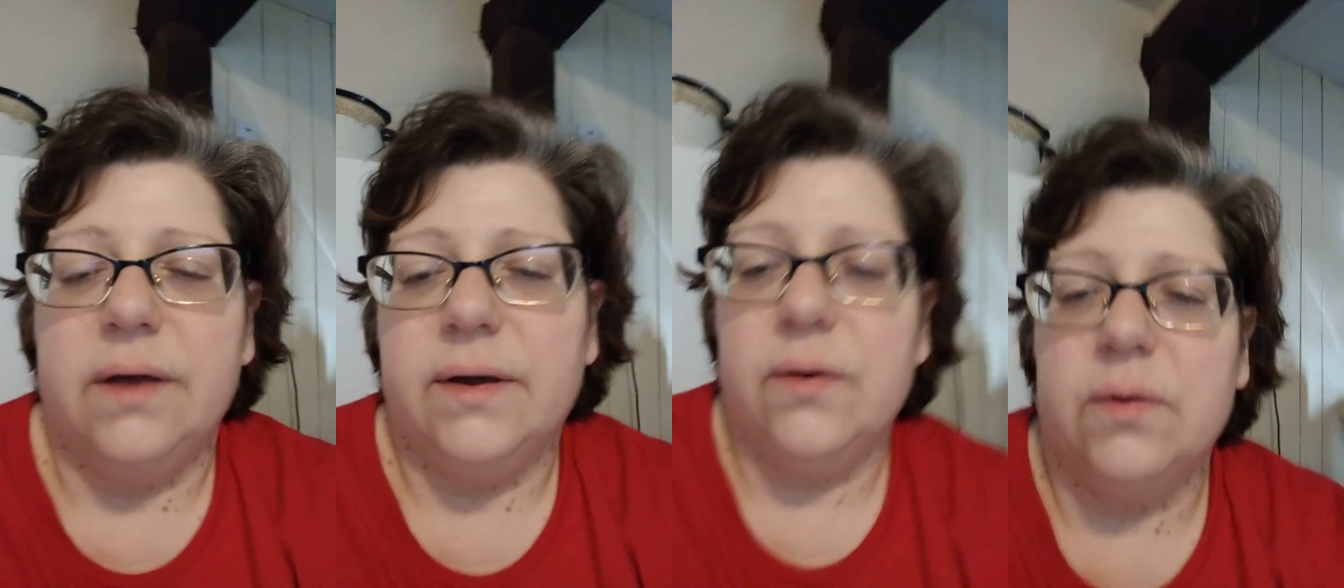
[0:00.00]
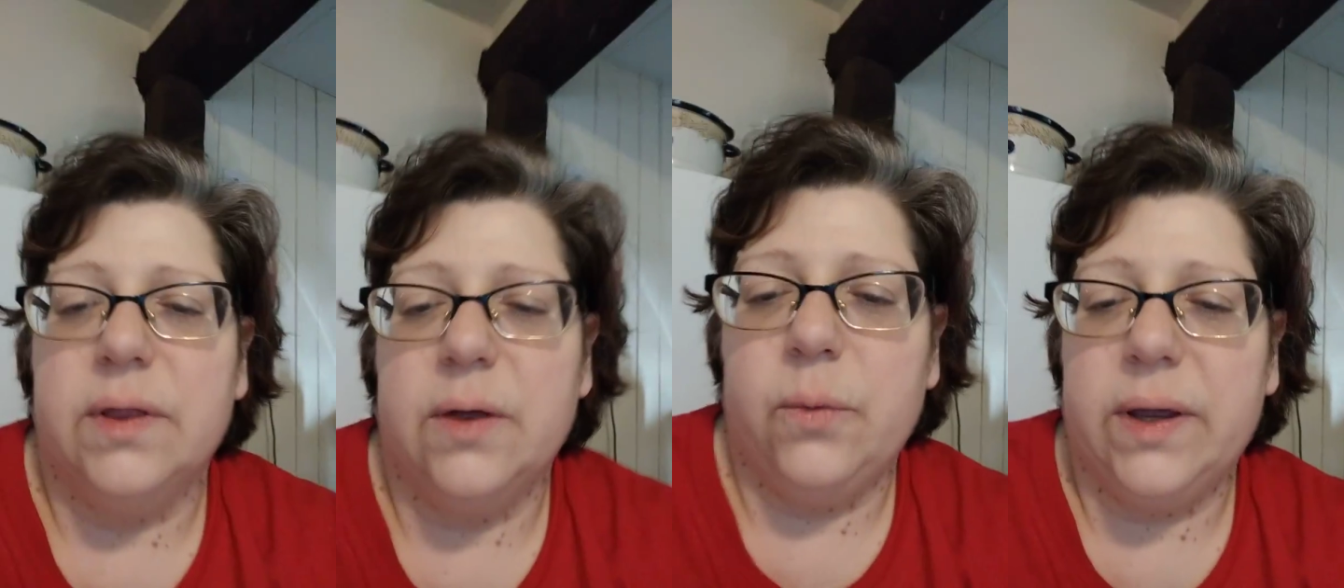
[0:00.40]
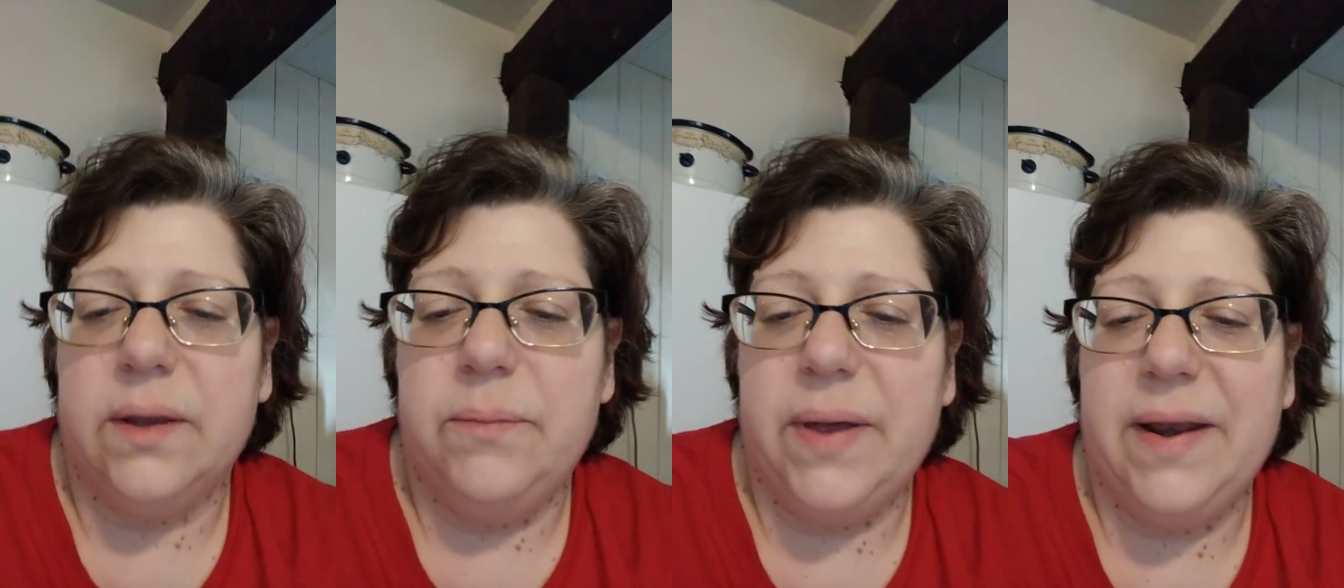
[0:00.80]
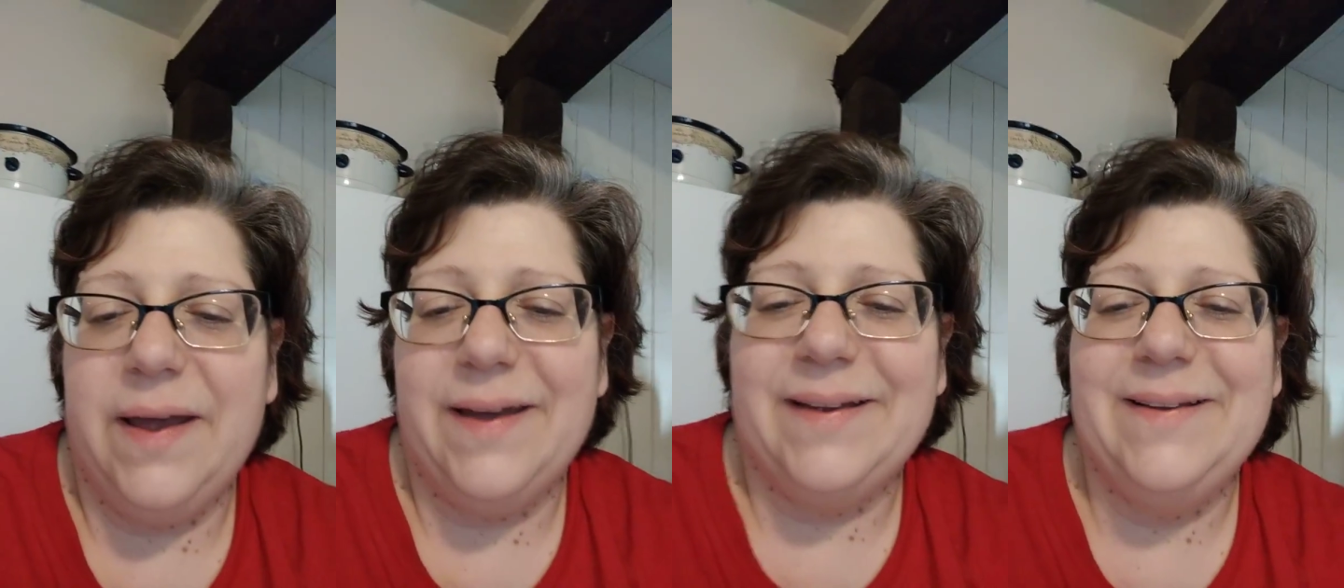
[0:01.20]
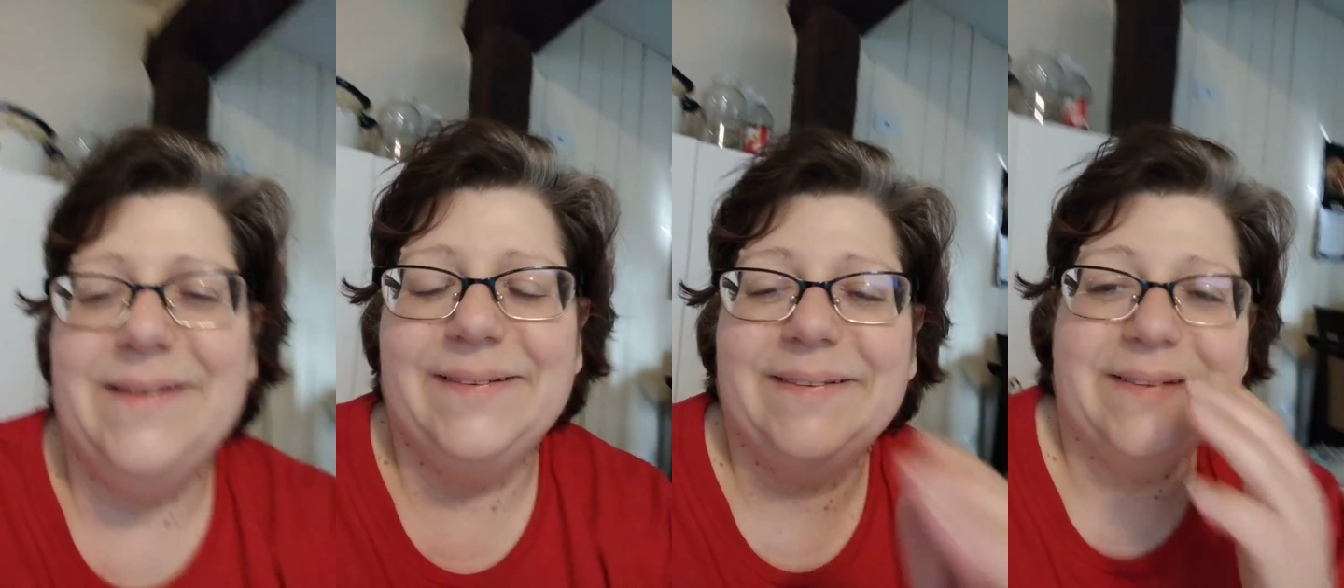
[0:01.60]
I got a really wicked bedhead
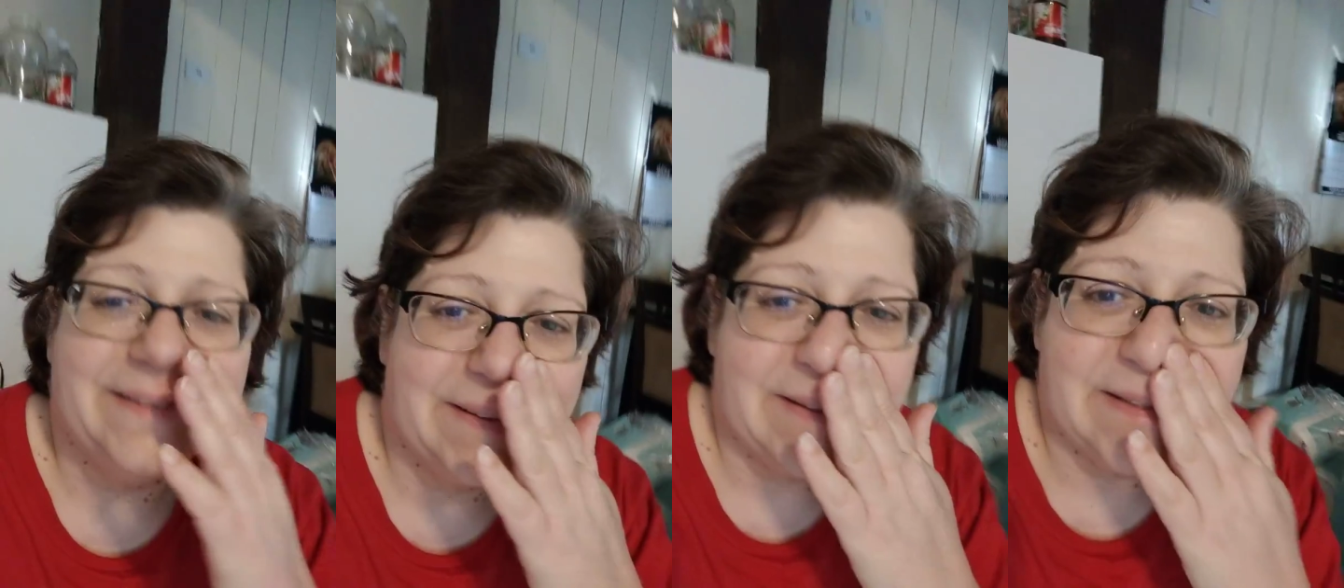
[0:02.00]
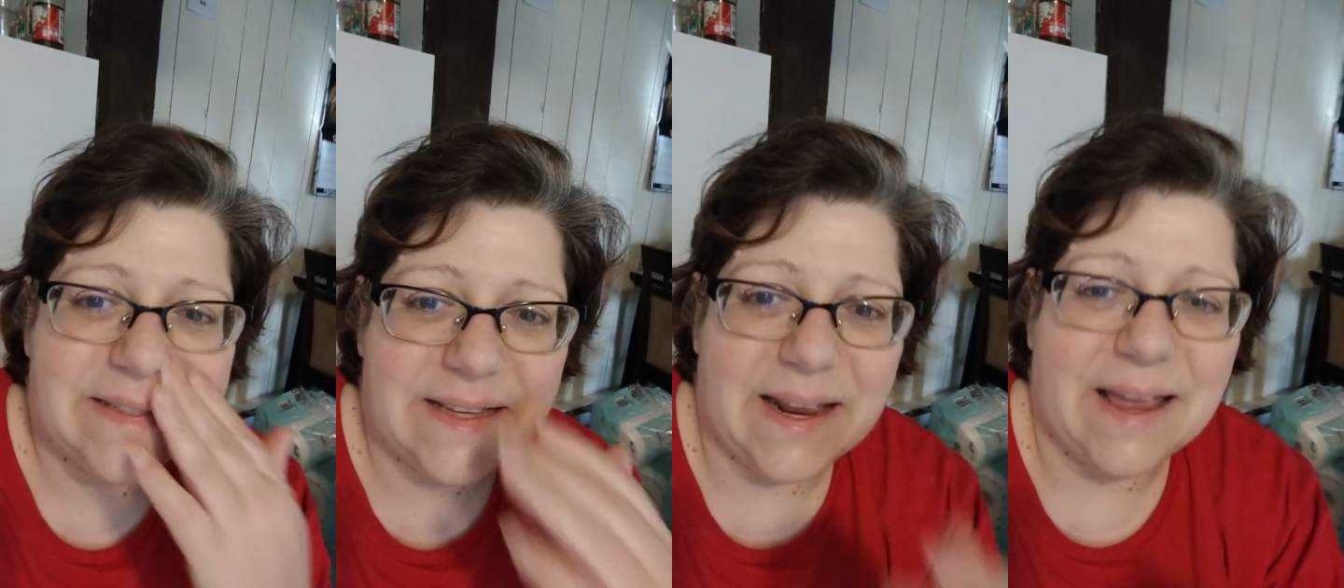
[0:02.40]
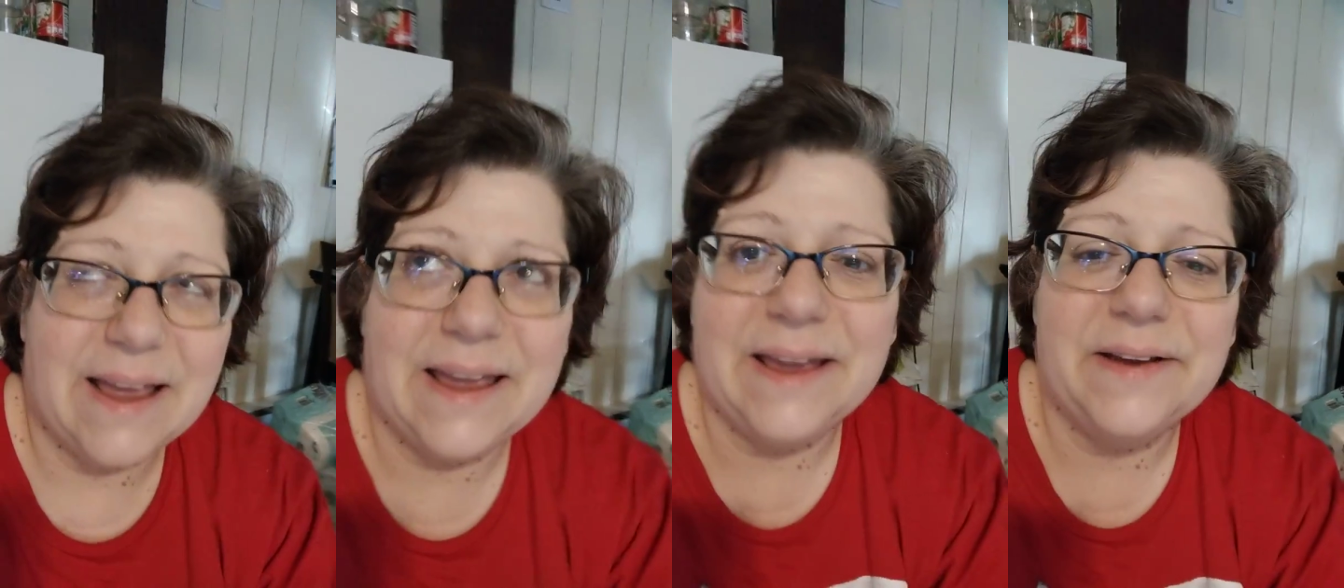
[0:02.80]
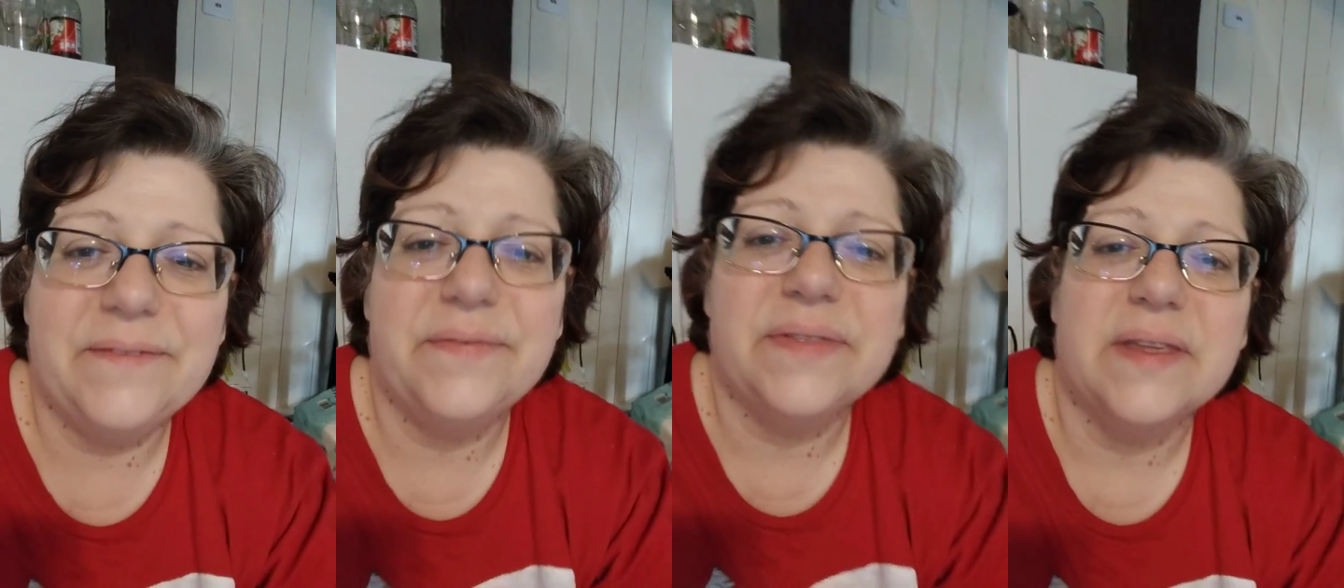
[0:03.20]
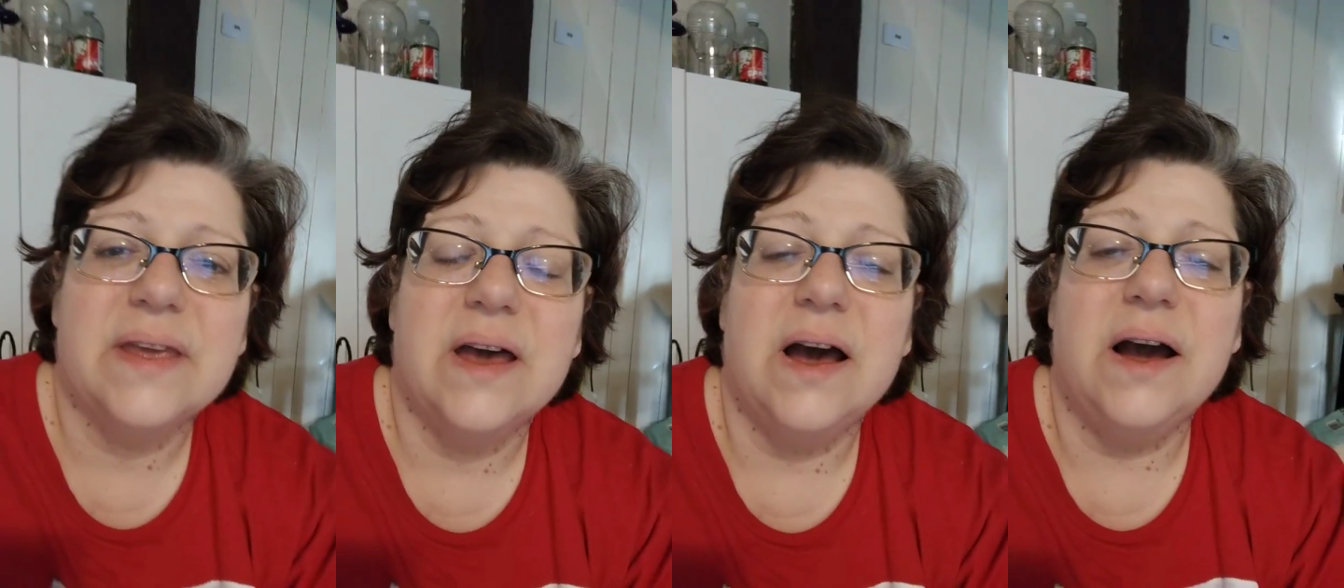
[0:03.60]
today.
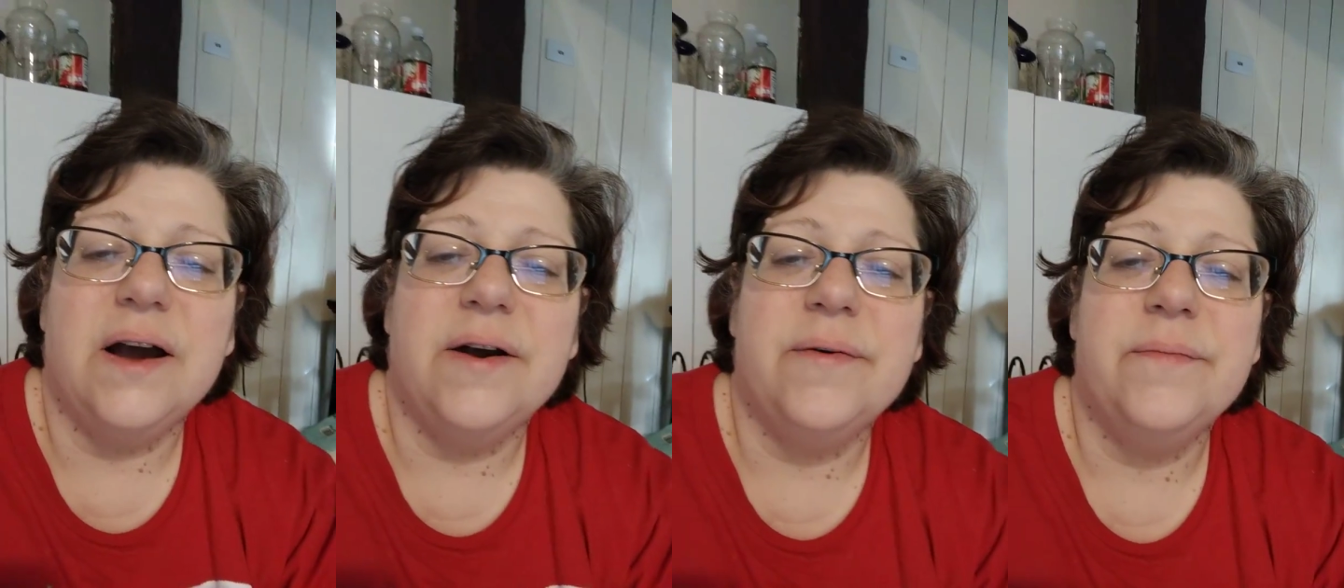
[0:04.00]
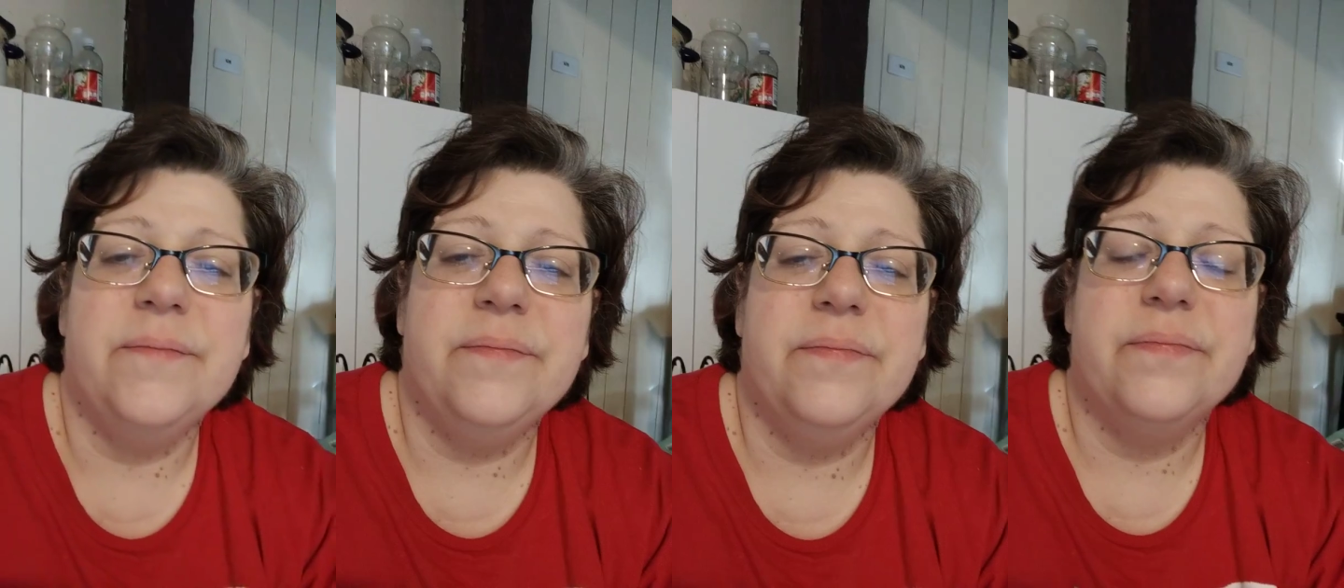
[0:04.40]
Um,